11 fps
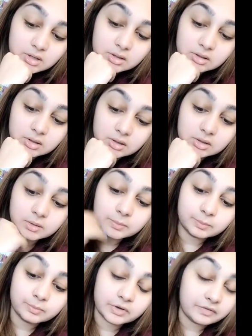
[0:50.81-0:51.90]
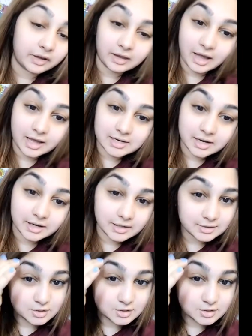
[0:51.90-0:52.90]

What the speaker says: the perfect cat eye.